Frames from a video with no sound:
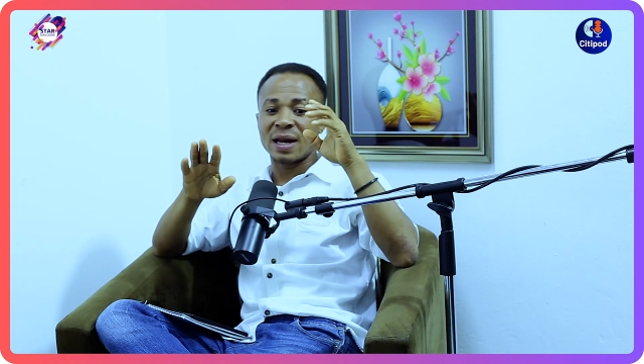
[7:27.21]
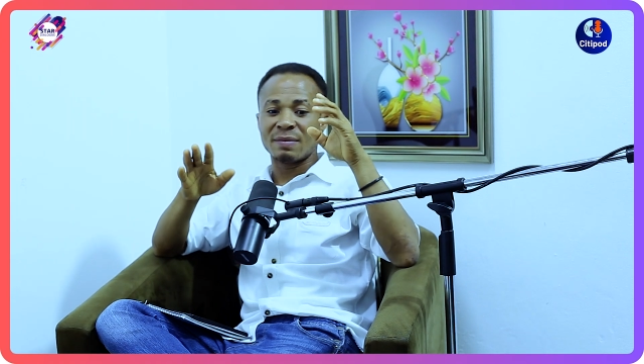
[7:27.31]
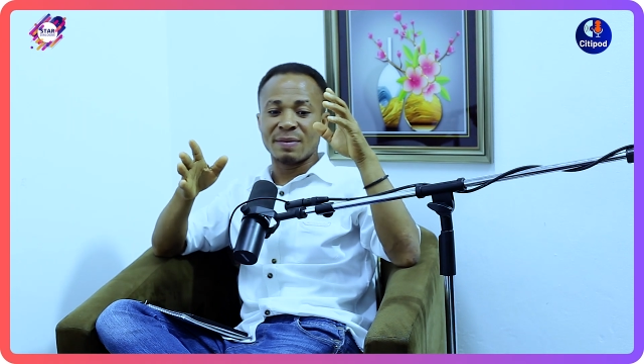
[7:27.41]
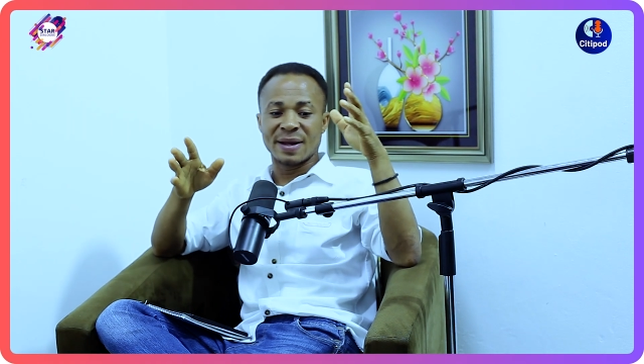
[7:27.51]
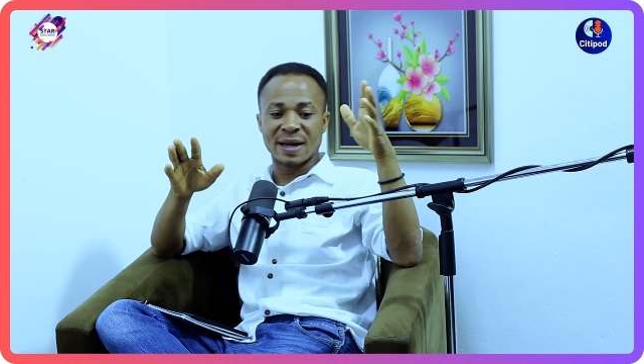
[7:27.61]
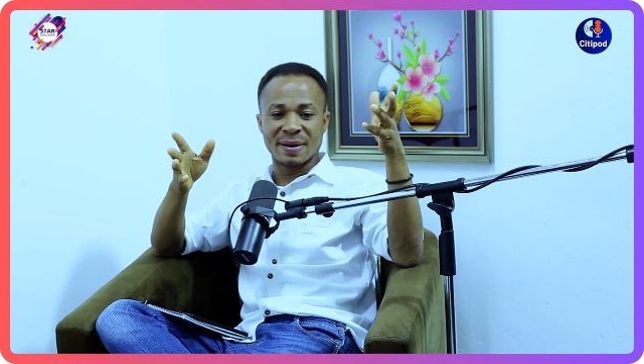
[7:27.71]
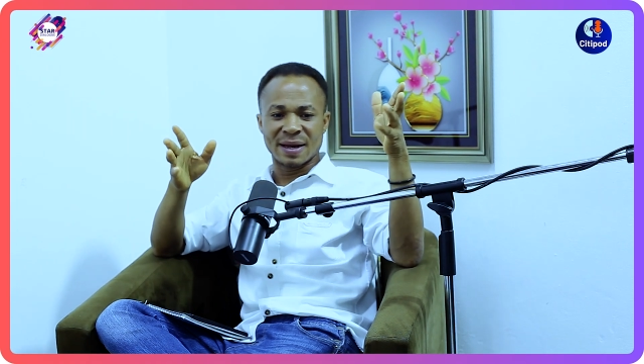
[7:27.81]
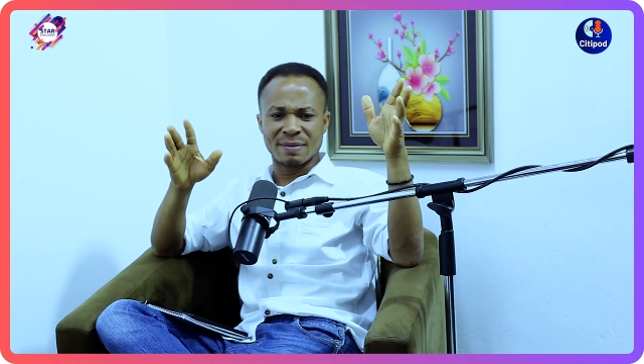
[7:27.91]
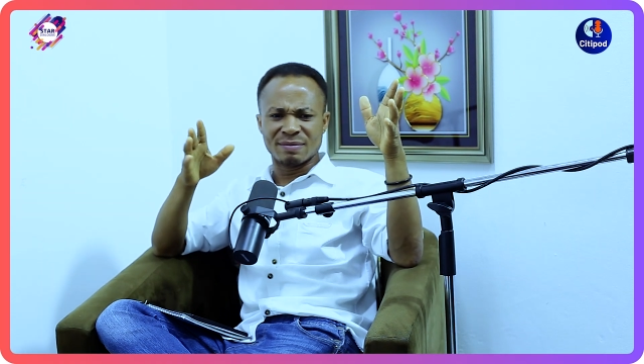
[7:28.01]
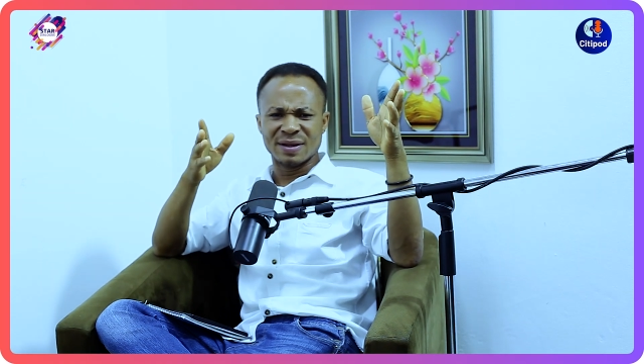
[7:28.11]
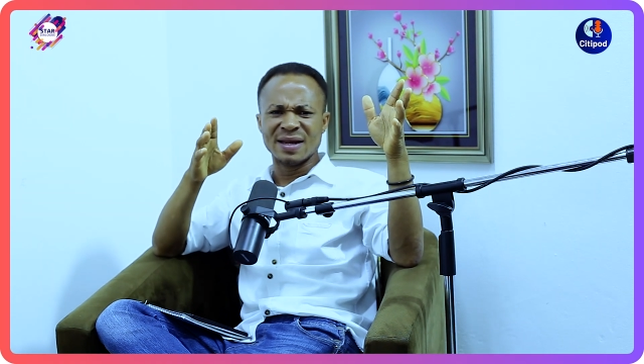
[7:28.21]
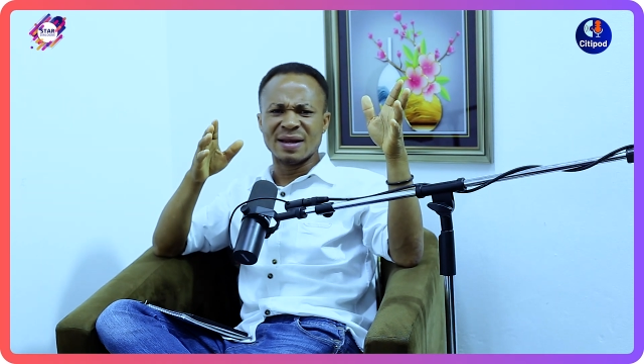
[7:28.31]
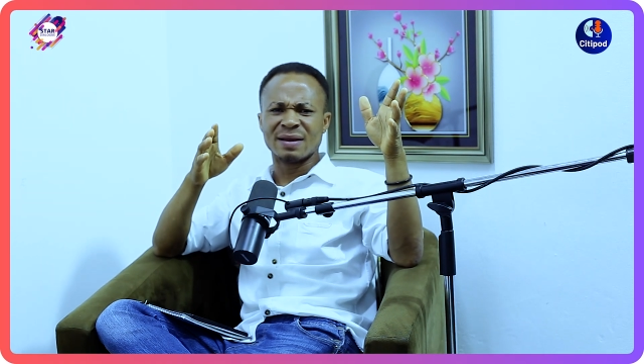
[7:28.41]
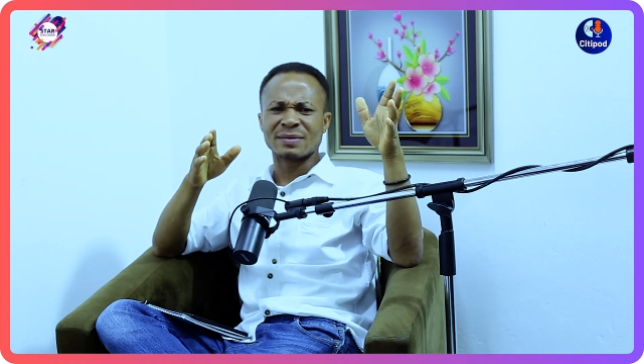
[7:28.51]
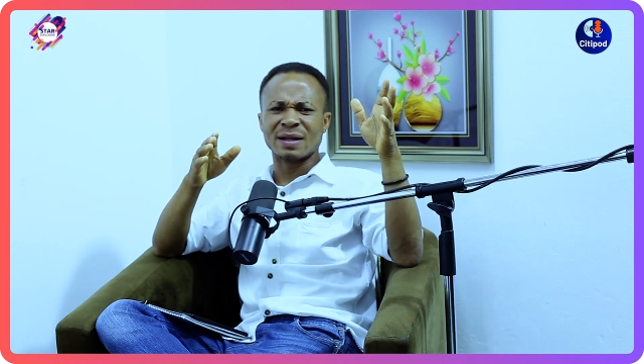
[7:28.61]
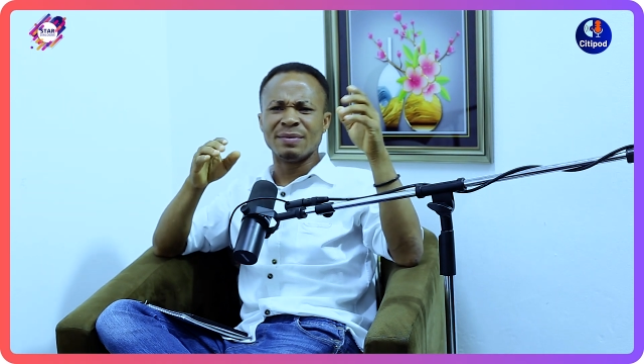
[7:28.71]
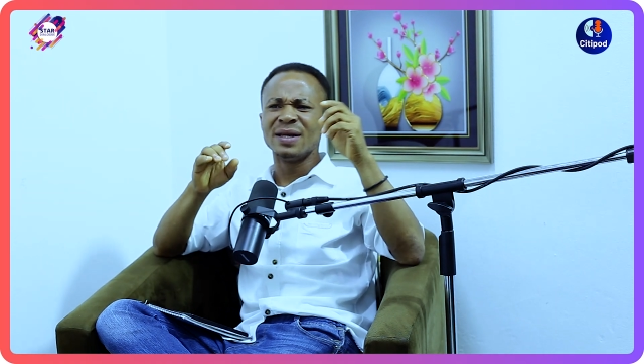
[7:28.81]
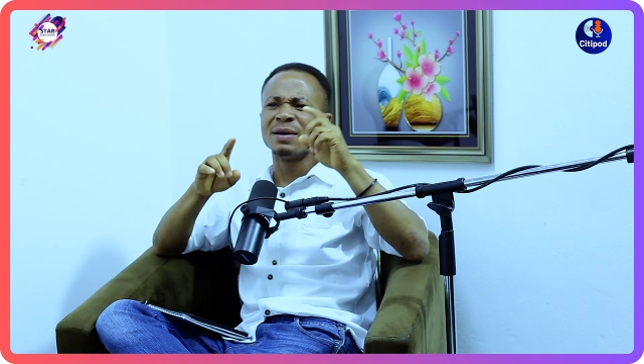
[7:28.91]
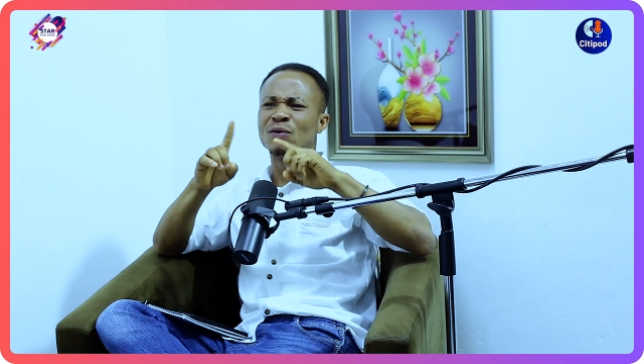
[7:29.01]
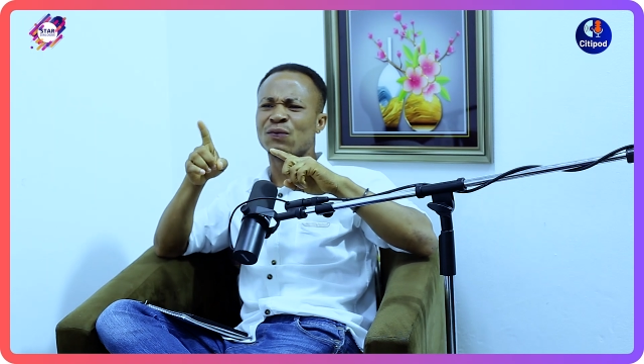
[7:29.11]
and
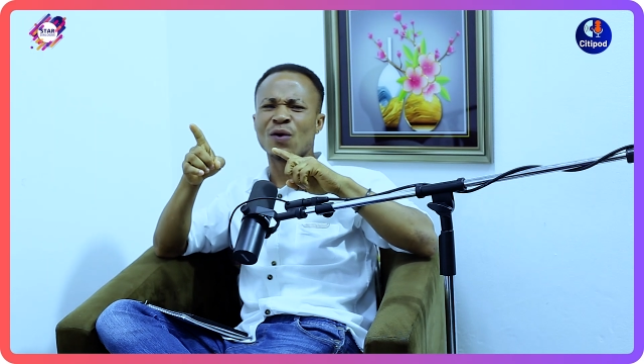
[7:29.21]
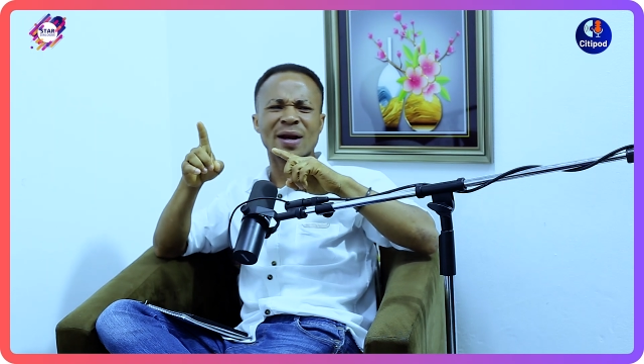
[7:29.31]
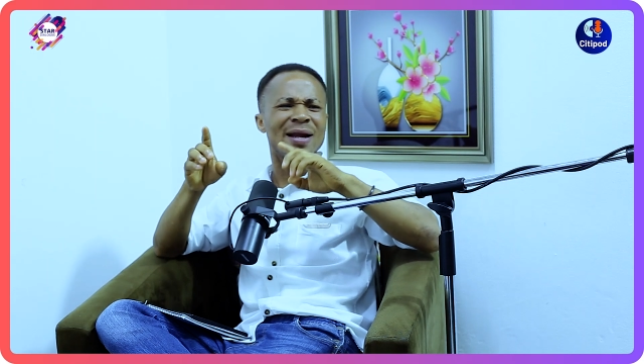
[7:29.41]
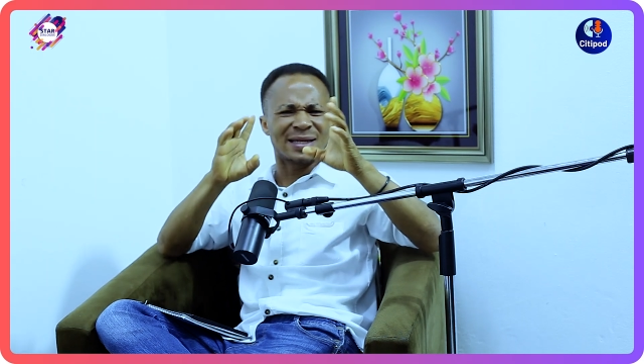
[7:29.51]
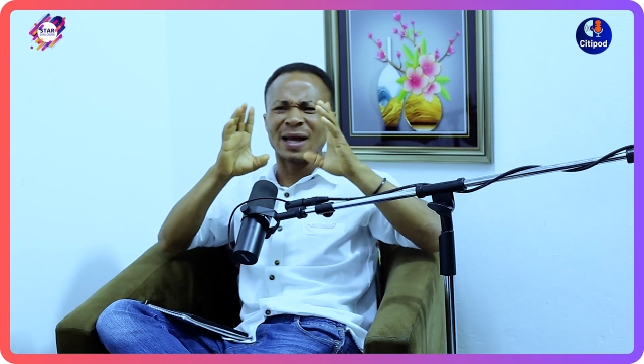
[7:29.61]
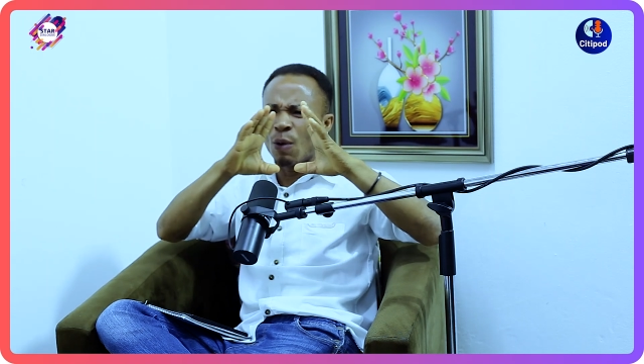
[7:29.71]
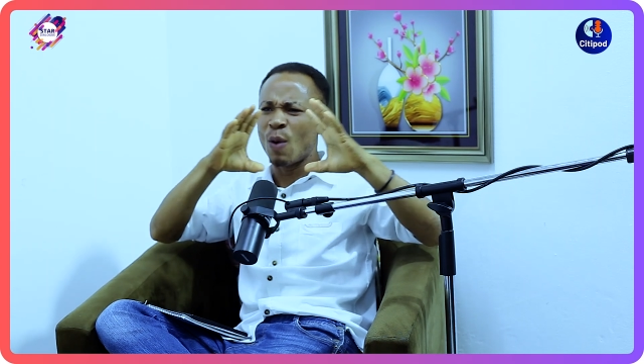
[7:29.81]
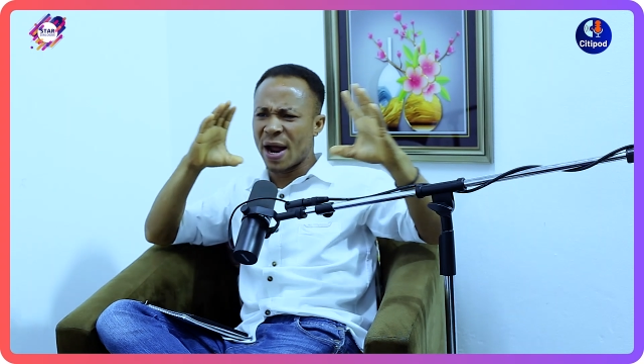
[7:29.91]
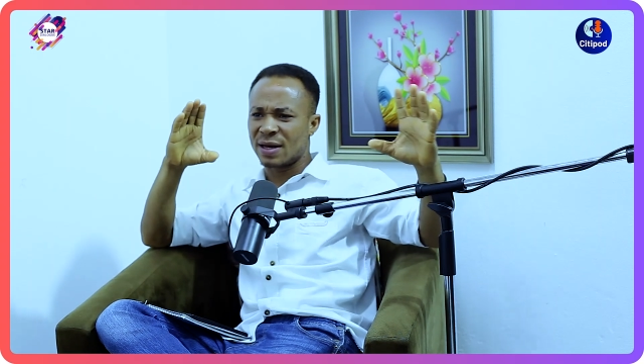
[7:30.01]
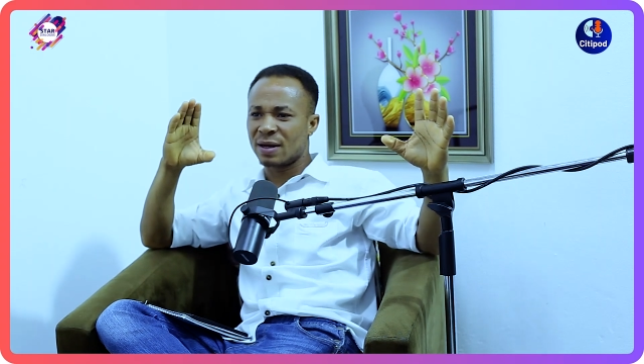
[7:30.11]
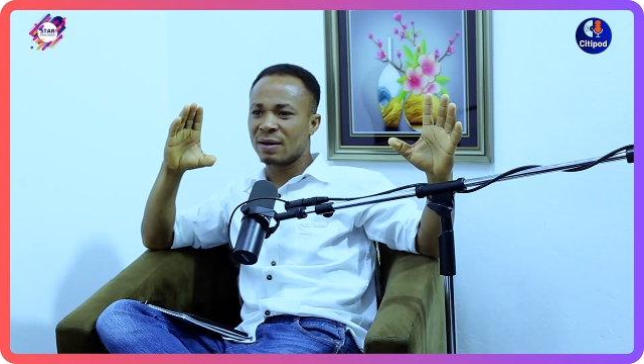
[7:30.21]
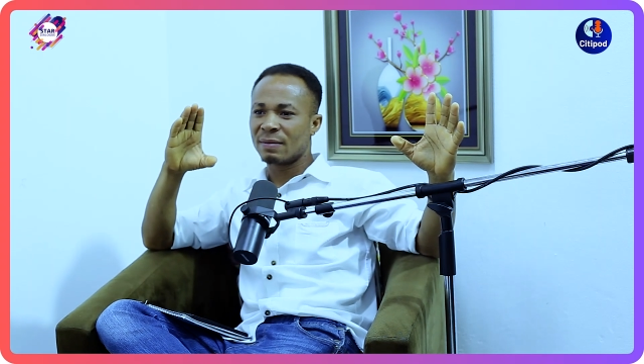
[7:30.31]
Mediabufu, they said a word.